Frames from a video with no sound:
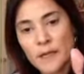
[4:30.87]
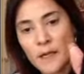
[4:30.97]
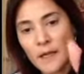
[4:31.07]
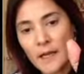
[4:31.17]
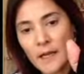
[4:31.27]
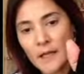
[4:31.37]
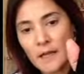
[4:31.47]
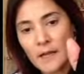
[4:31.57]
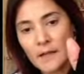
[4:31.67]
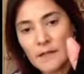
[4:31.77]

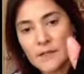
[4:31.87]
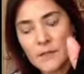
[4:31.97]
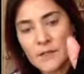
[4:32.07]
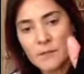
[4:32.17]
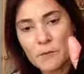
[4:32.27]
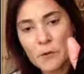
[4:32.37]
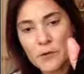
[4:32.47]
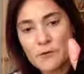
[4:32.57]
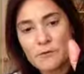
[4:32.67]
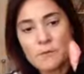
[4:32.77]
and this one's from
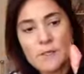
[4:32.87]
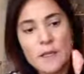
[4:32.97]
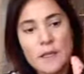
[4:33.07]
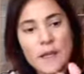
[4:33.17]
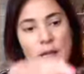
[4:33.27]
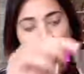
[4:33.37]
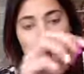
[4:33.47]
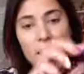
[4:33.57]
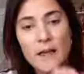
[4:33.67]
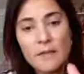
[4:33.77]
Nordstrom's. And I
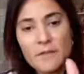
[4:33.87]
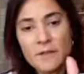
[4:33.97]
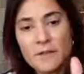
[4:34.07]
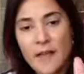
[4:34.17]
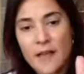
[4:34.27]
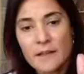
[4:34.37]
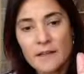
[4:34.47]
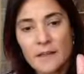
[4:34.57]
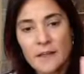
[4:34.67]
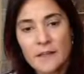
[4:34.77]
love the fact
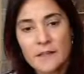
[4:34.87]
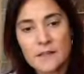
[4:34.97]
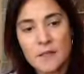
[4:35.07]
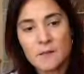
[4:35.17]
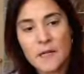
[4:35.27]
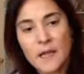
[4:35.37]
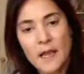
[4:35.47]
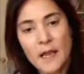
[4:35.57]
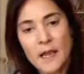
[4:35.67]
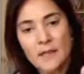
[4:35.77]
that it
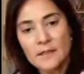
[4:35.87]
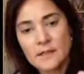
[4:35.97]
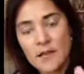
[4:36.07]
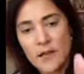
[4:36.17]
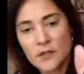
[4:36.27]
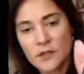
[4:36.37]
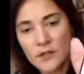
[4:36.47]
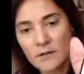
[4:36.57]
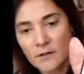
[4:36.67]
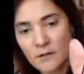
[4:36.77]
has, actually,
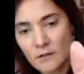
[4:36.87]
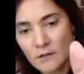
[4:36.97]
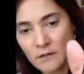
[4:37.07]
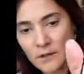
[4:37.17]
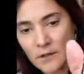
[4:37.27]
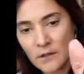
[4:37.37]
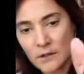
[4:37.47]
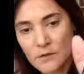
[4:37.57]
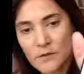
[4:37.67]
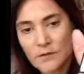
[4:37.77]
if you get a
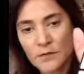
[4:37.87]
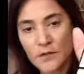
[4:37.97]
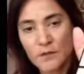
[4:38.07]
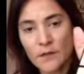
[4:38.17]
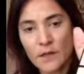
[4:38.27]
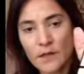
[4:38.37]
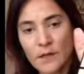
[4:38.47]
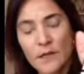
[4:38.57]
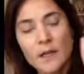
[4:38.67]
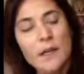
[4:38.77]
closer view there,
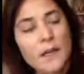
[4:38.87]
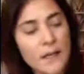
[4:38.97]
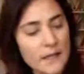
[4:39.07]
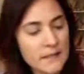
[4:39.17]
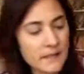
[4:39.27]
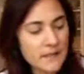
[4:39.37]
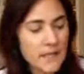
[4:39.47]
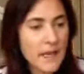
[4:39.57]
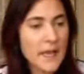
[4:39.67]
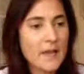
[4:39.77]
it does
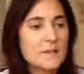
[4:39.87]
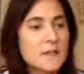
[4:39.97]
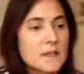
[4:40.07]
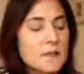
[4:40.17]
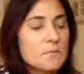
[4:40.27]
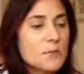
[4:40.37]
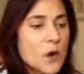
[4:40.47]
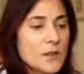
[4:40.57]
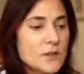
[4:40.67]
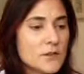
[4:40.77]
have some
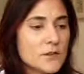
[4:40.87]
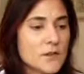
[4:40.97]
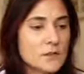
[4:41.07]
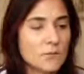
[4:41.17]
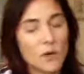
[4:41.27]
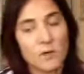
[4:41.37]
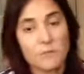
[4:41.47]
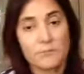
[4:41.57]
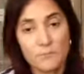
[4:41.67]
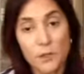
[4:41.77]
bronzers in, well,
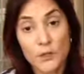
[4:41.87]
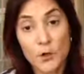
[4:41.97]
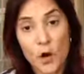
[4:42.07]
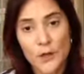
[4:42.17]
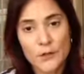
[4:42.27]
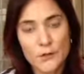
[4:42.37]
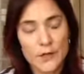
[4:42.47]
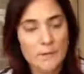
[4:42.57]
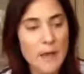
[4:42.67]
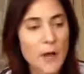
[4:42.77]

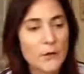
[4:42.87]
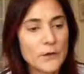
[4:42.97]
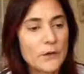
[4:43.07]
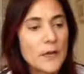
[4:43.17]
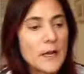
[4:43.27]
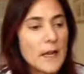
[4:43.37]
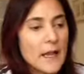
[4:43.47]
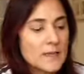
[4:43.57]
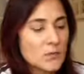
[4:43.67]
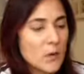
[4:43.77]
contouring powder,
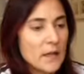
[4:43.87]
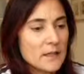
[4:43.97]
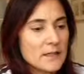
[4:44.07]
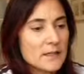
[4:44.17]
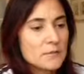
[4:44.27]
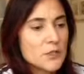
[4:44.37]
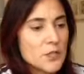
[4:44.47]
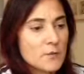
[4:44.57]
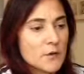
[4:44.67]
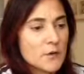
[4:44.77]
as well as some
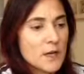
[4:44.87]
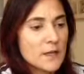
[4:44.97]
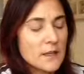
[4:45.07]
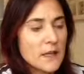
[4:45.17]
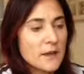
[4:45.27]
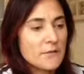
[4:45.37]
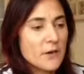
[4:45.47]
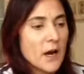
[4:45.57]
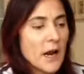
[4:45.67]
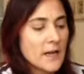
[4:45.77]
shimmer in there
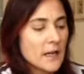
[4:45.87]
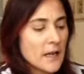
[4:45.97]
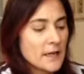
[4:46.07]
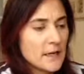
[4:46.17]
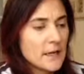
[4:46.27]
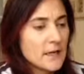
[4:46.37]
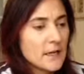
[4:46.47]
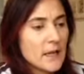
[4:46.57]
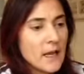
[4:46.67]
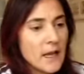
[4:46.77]
for highlighting.
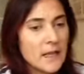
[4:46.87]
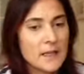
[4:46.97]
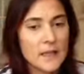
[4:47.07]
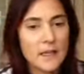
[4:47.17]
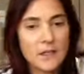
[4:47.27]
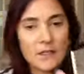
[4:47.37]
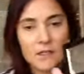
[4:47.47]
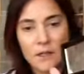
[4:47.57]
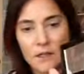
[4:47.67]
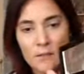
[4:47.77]
And then it's
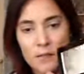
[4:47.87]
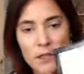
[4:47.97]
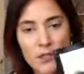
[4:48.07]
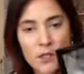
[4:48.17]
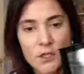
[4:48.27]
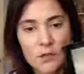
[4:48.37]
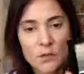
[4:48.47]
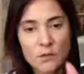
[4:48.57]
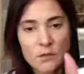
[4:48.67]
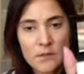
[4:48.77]
got the peachy
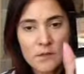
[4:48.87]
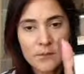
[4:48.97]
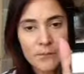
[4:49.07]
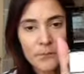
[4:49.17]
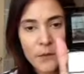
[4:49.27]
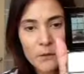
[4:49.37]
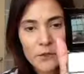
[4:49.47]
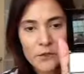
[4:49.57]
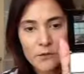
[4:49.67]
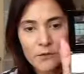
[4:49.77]
tones,
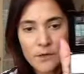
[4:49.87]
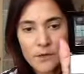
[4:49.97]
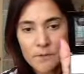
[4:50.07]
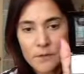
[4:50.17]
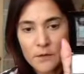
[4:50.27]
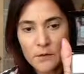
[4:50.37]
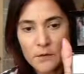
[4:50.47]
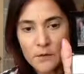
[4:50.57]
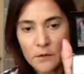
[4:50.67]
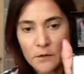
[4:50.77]
which are really
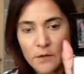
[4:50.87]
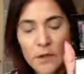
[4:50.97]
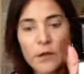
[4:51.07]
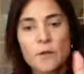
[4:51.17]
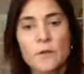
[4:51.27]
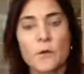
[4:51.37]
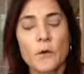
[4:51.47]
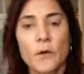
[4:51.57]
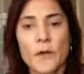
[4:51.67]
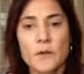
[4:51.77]
beautiful
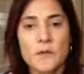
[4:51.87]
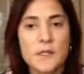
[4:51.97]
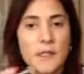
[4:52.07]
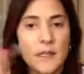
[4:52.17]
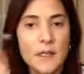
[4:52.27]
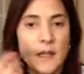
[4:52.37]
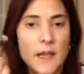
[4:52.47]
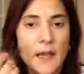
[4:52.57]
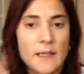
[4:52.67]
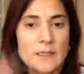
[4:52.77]
for using
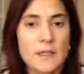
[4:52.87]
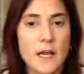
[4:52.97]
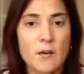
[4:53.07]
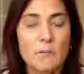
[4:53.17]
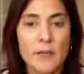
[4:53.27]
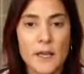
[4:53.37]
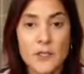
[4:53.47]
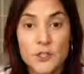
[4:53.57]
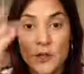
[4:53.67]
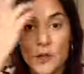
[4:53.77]
as
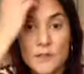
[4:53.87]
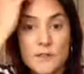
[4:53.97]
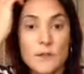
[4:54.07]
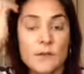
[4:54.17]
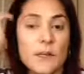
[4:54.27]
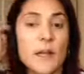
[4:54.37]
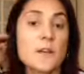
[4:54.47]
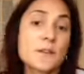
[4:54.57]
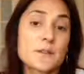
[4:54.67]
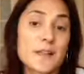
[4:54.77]
blush also. And I
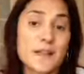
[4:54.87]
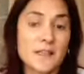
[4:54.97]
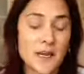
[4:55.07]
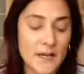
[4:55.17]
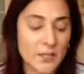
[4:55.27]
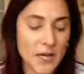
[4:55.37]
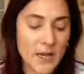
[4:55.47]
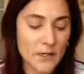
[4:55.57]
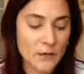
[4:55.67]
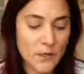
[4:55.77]
use it as an
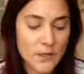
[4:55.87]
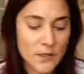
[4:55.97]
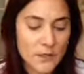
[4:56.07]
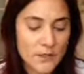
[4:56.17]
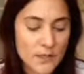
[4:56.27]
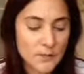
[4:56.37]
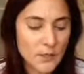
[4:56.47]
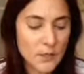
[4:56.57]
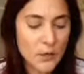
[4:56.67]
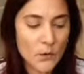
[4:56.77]
eyeshadow. So I'm going
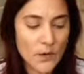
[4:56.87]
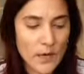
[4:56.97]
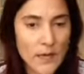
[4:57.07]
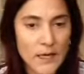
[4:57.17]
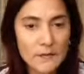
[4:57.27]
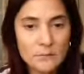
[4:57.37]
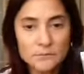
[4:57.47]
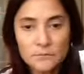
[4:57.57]
to go in